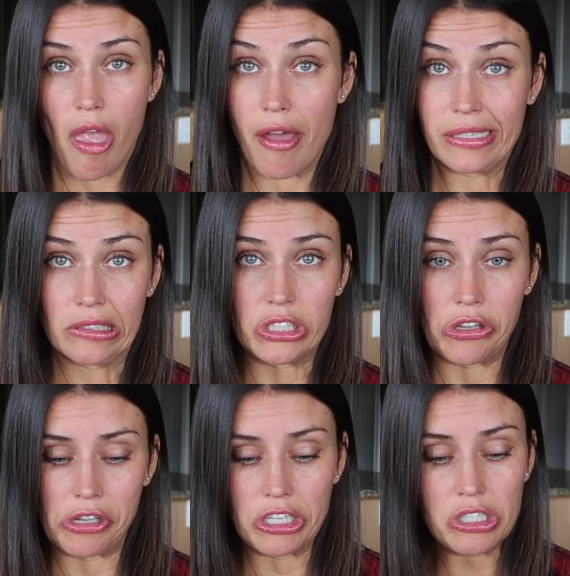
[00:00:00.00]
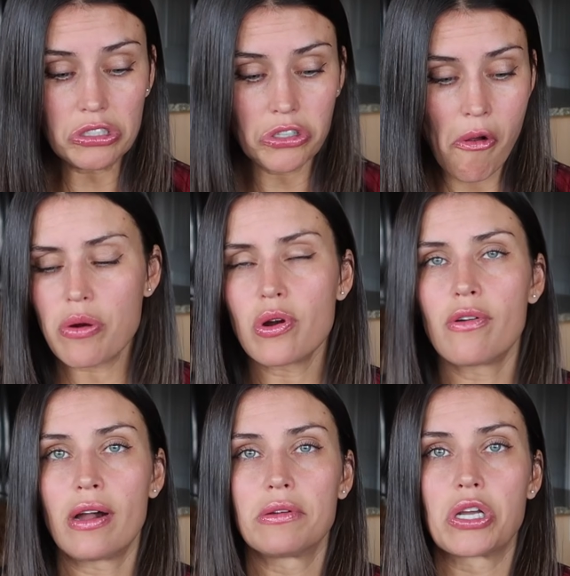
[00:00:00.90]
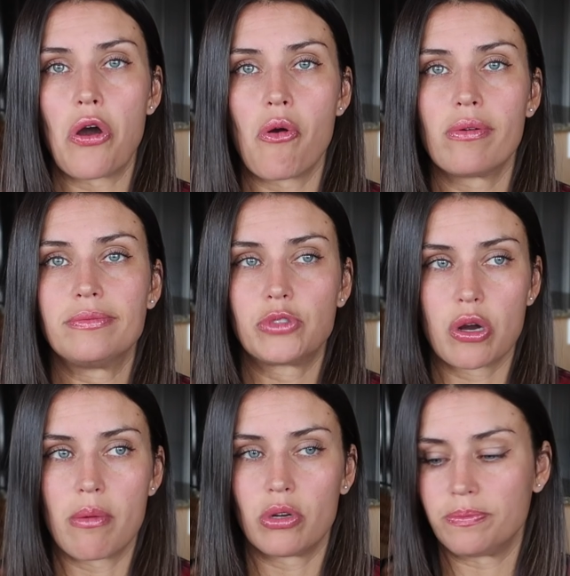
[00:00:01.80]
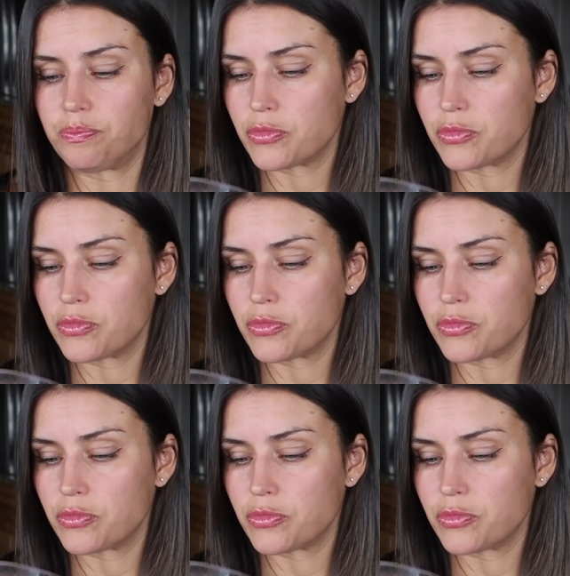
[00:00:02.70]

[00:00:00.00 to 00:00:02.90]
I think it's delicious. I don't know if I would go to Crumbl